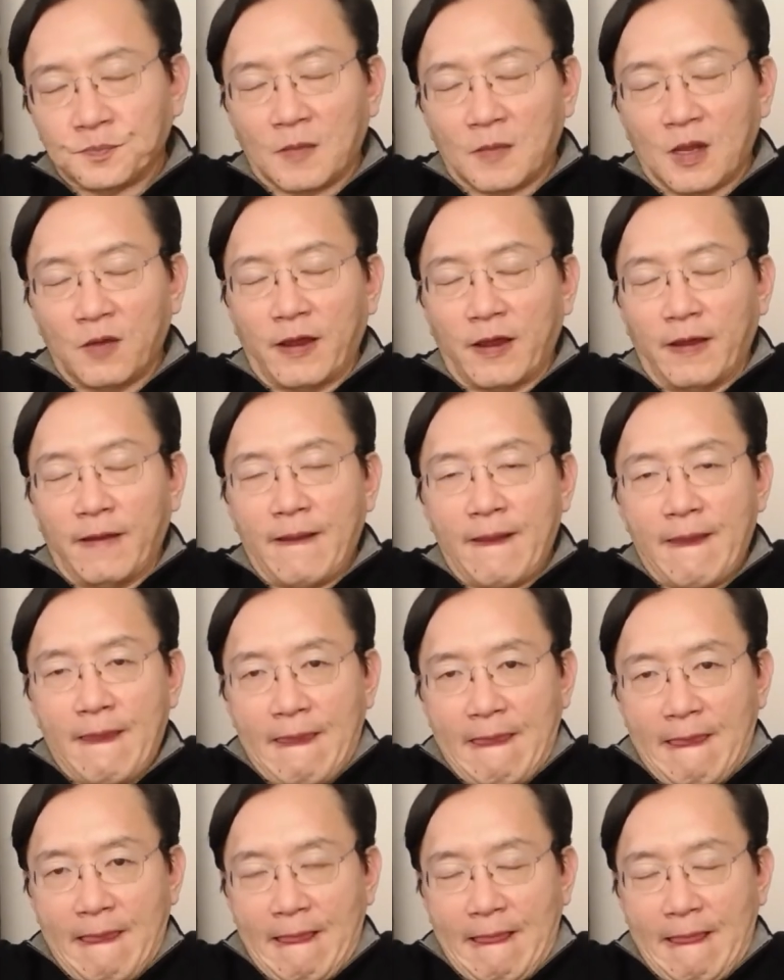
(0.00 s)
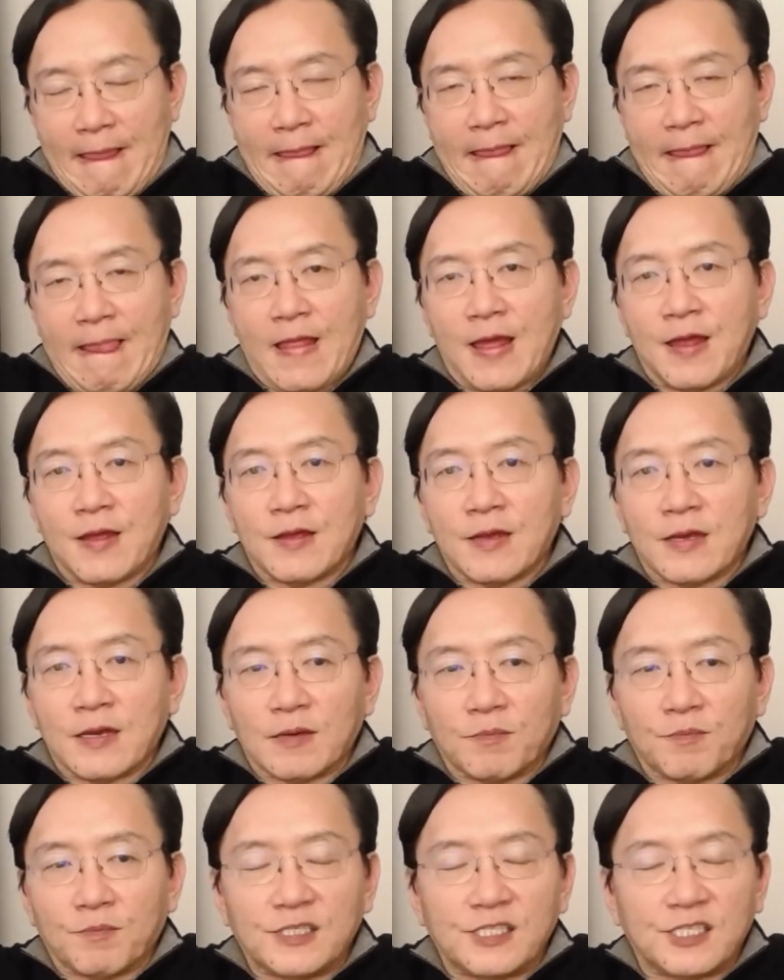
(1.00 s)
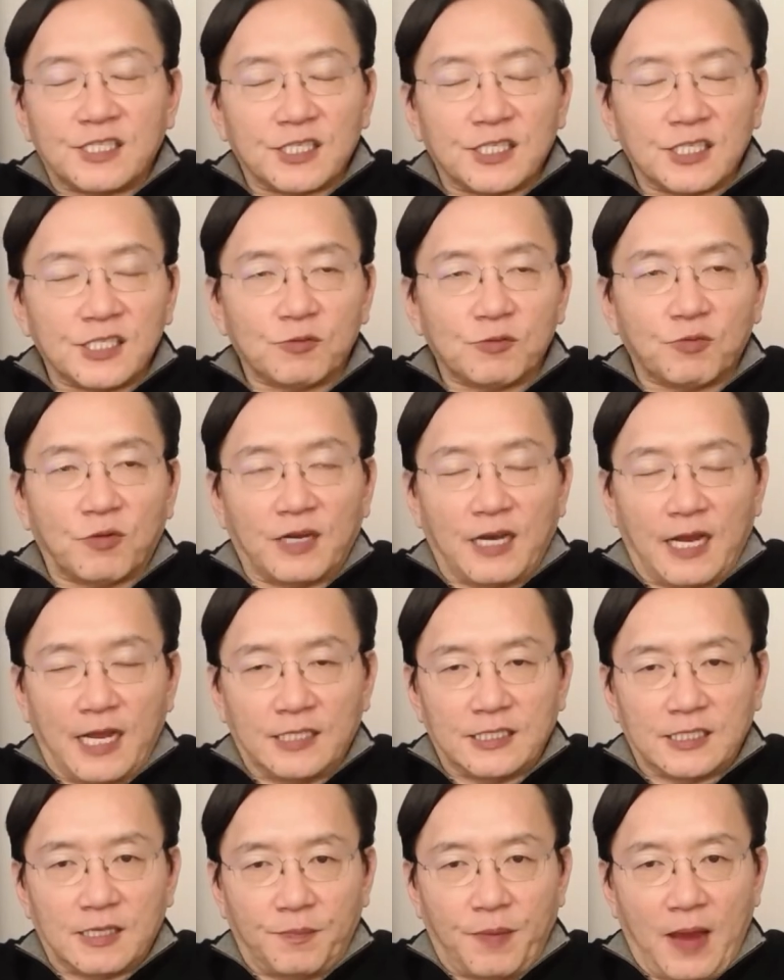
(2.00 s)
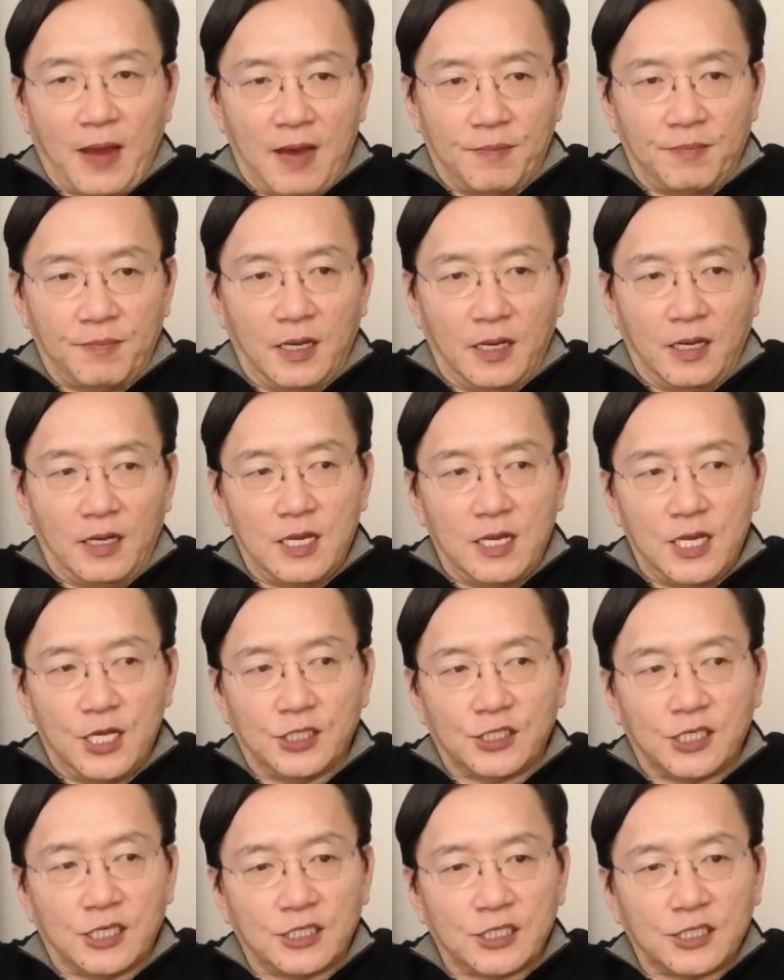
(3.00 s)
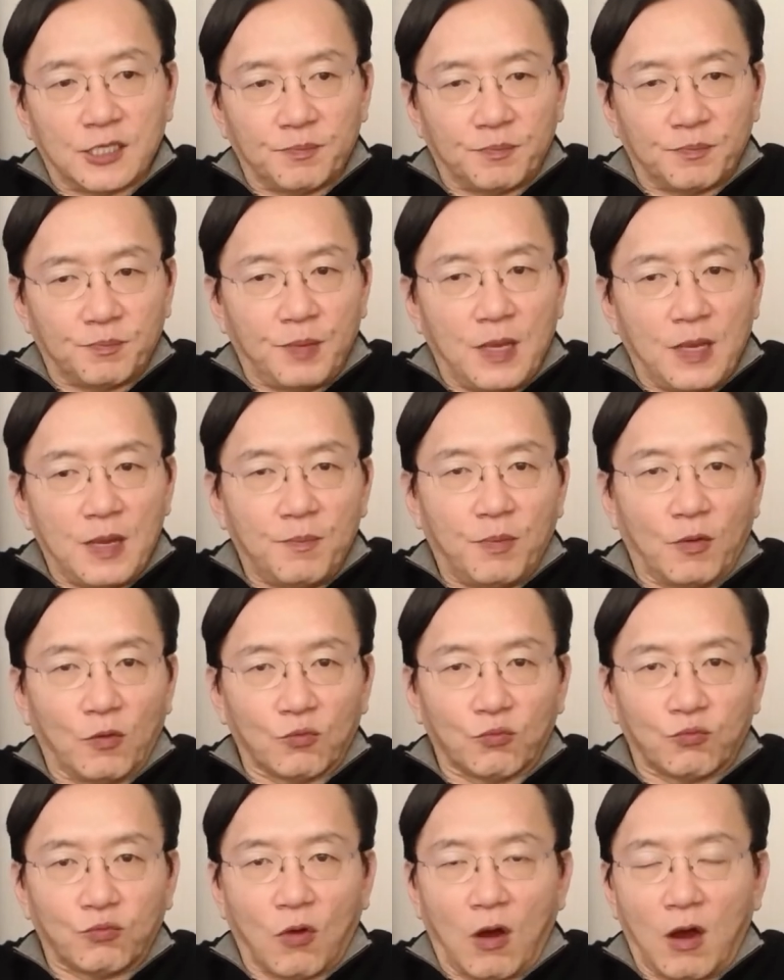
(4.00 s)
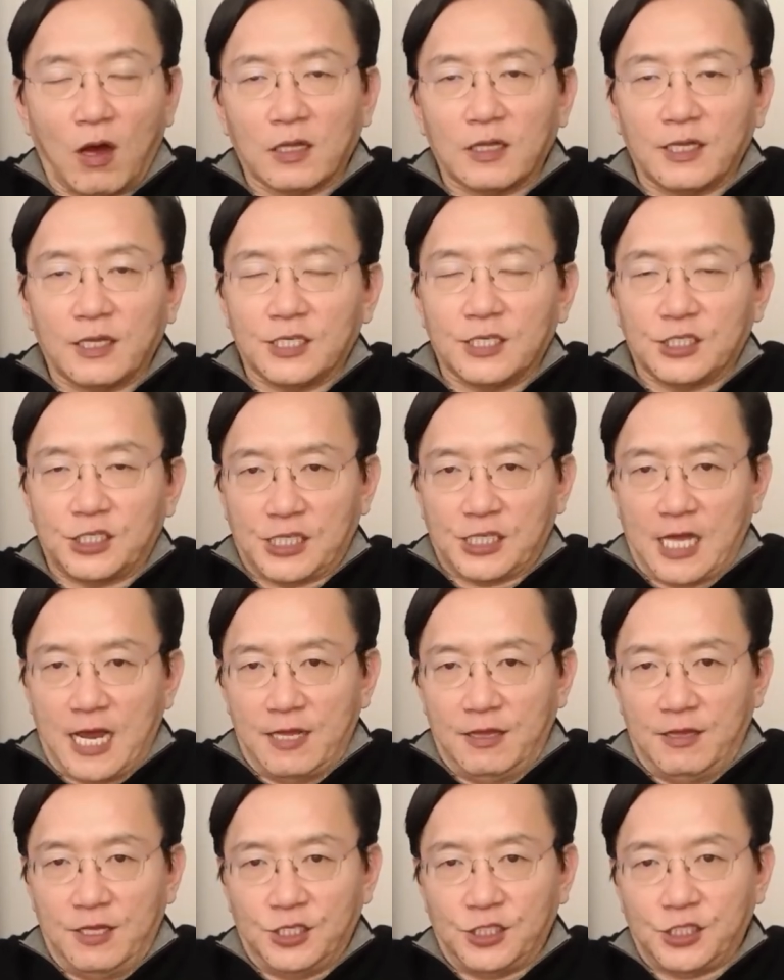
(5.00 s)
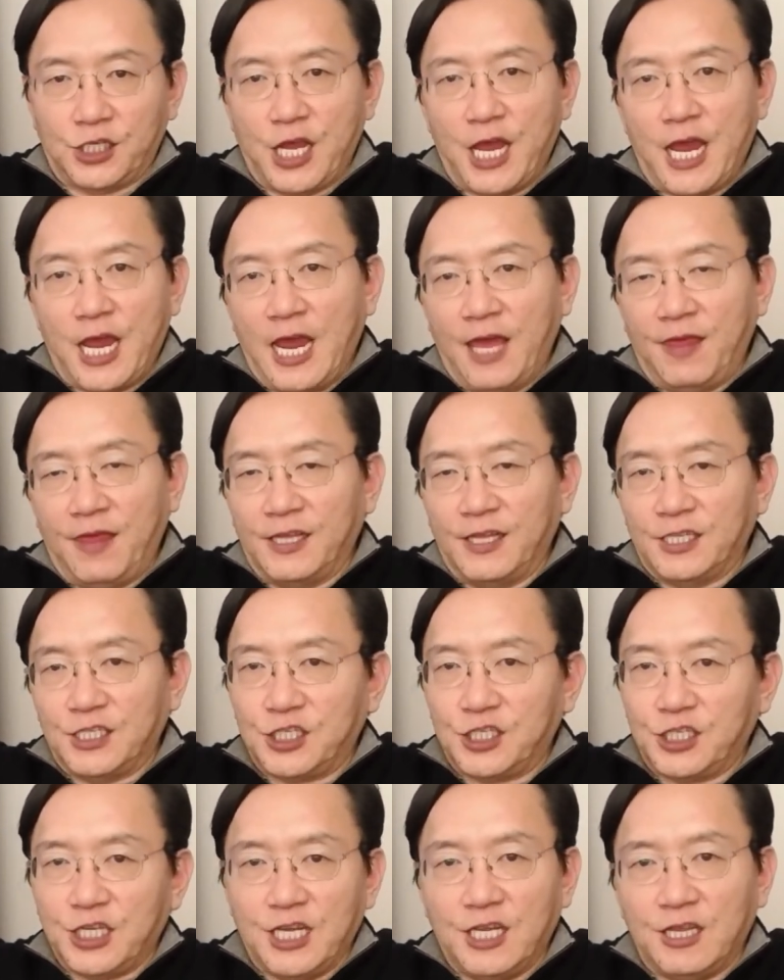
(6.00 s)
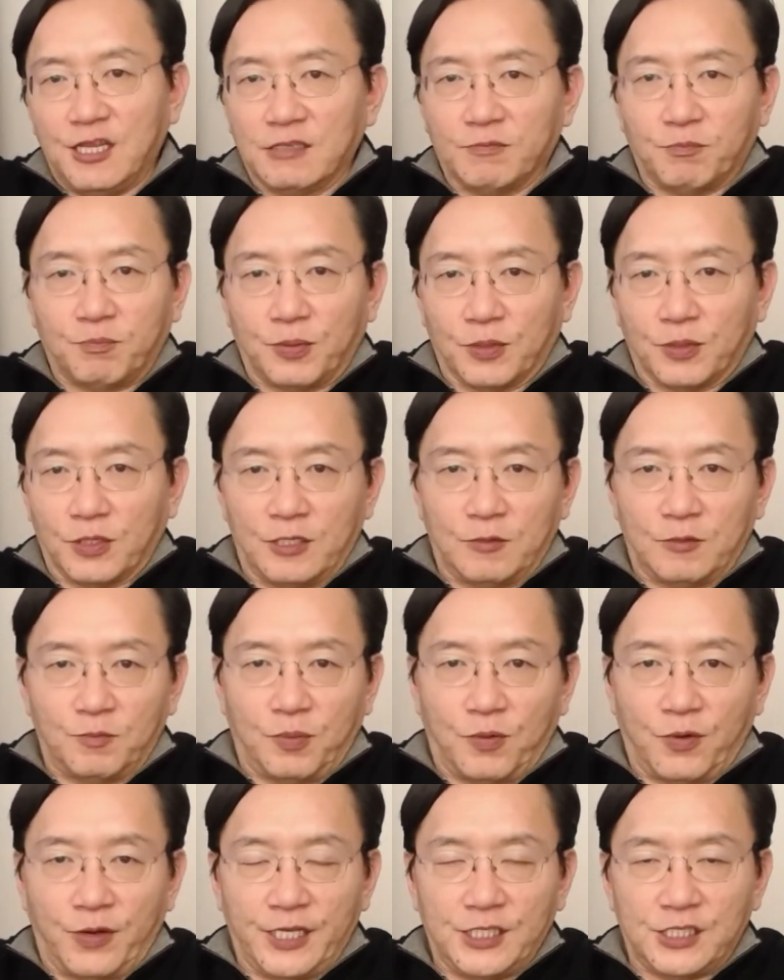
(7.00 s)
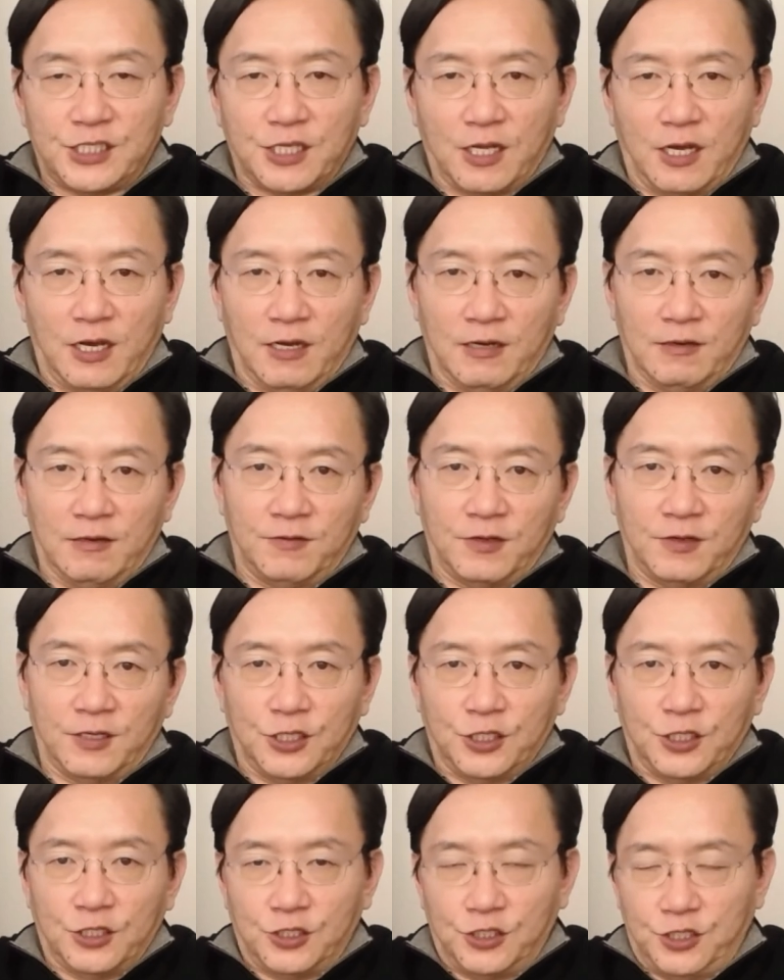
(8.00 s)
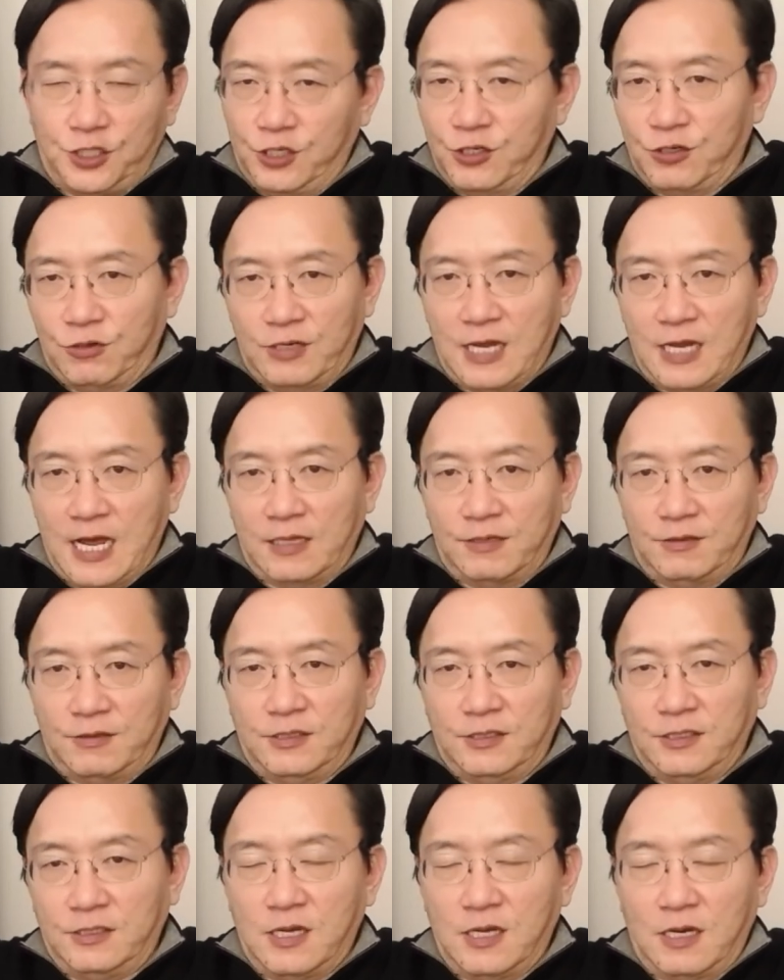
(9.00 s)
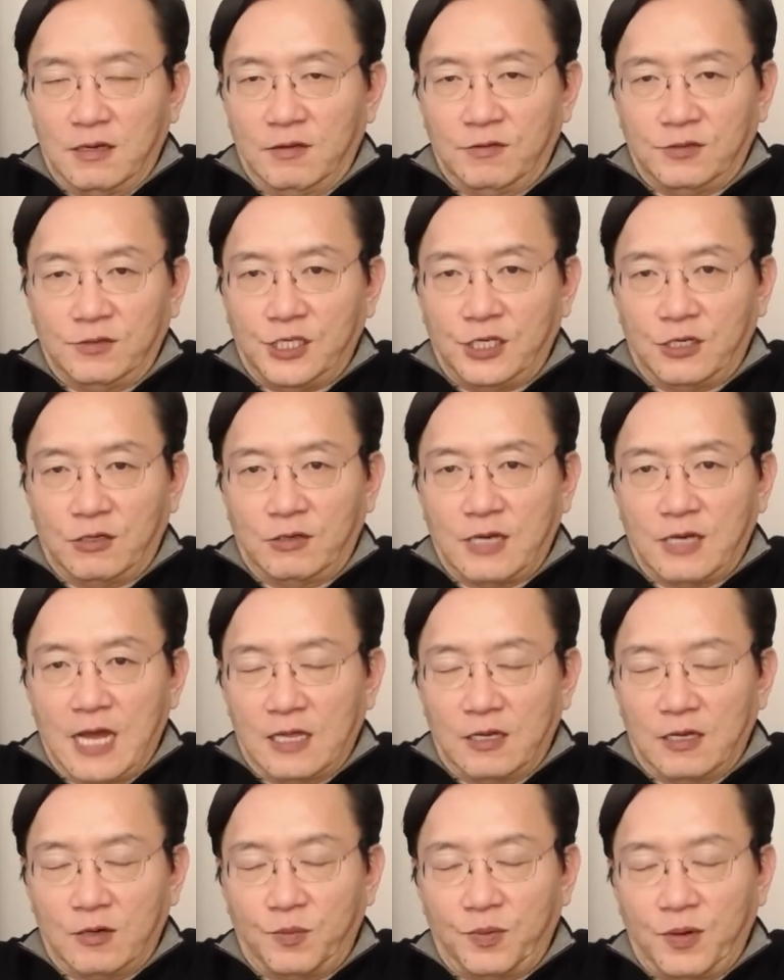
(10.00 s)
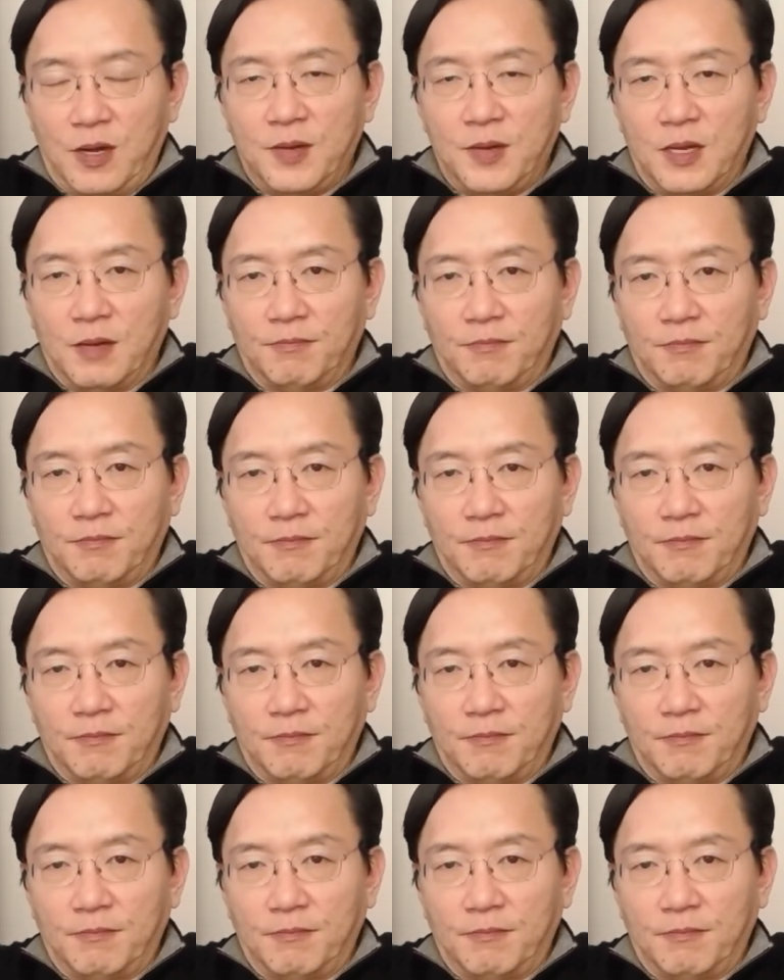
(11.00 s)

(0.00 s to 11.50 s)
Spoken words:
Okay. But since what ends up happening is that some people wrongly assign this and then see the bullet points of $0 premium,